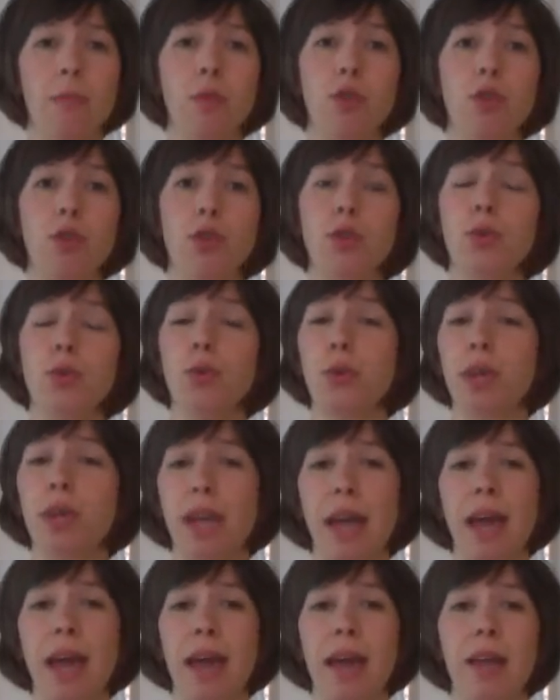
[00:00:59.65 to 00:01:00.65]
You
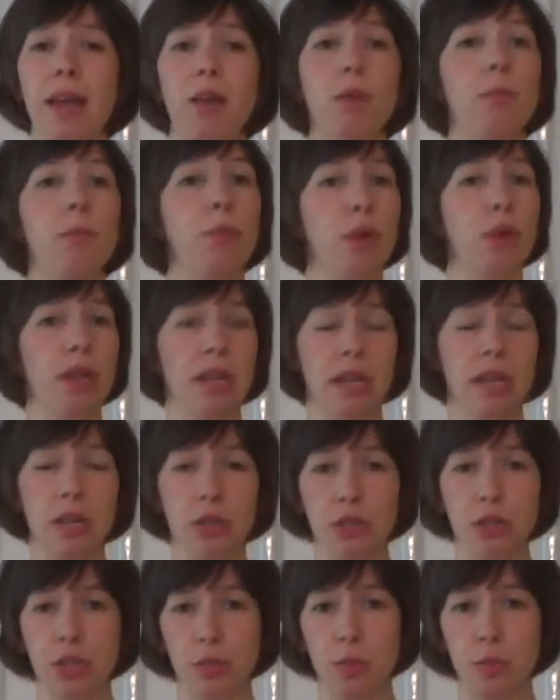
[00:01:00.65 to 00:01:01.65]
can put it in your
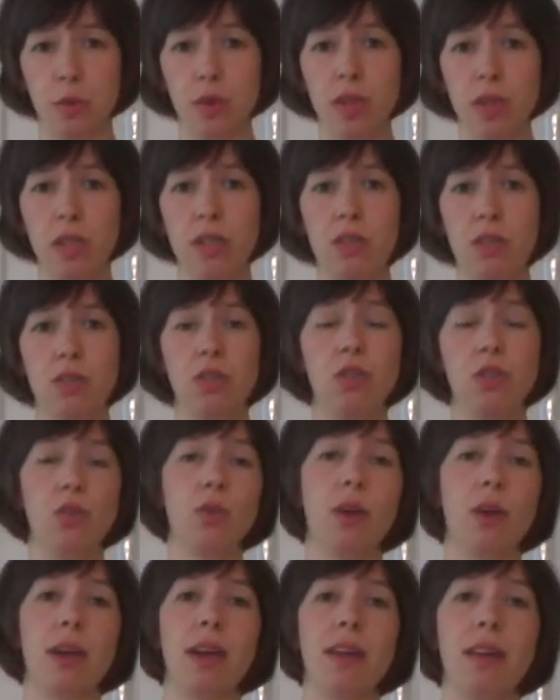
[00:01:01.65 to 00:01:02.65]
smoothies. You
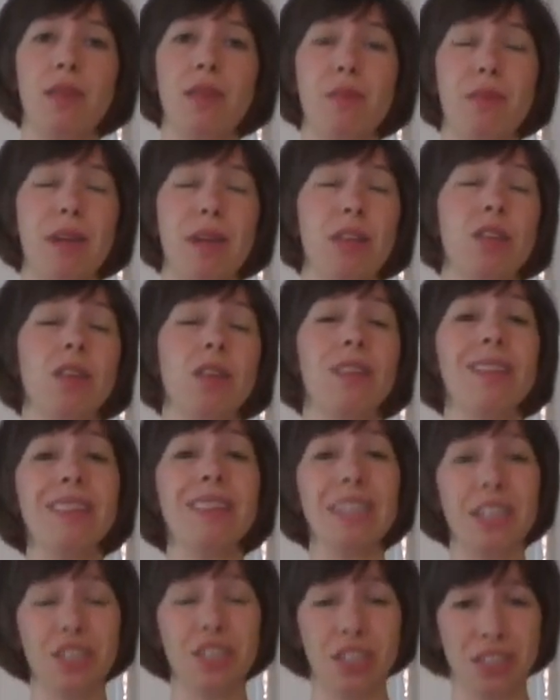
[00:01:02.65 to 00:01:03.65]
can make
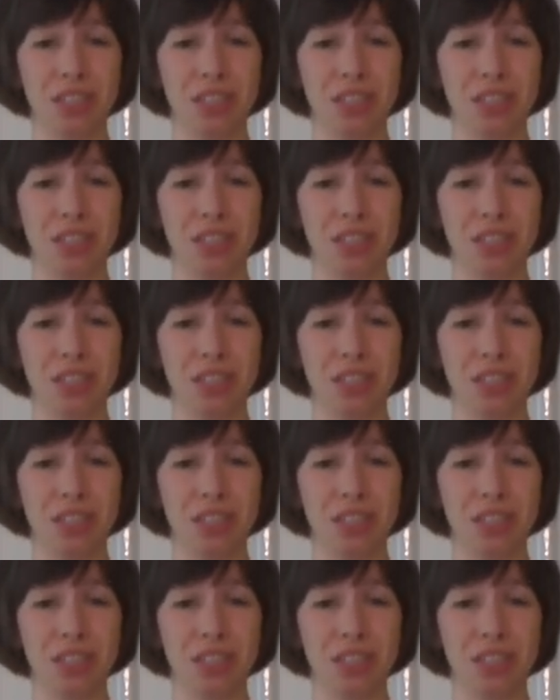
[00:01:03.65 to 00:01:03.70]
delicious